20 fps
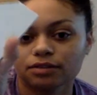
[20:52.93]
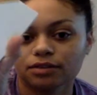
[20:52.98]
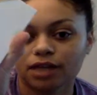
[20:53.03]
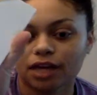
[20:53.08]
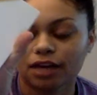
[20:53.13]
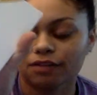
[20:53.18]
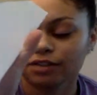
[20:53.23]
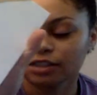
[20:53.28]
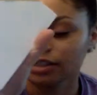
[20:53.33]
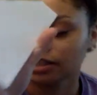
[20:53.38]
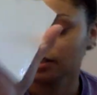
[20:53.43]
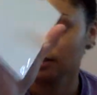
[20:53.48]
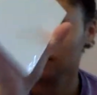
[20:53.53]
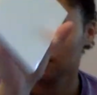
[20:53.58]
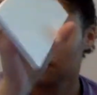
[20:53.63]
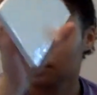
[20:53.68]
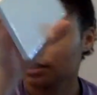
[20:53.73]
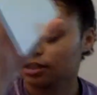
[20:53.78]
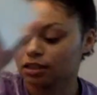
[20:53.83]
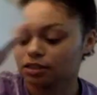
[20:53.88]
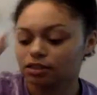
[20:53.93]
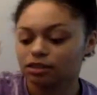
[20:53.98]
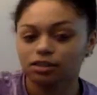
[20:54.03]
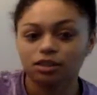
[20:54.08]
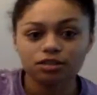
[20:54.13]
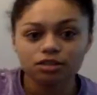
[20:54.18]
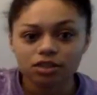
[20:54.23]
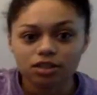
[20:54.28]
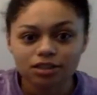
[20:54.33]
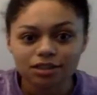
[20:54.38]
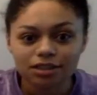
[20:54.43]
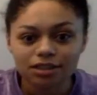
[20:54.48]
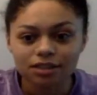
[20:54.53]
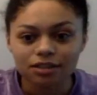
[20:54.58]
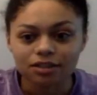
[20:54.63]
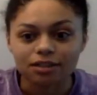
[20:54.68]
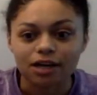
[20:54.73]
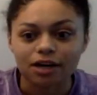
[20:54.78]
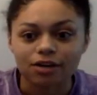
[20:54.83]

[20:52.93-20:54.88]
canvases because it's such a good deal.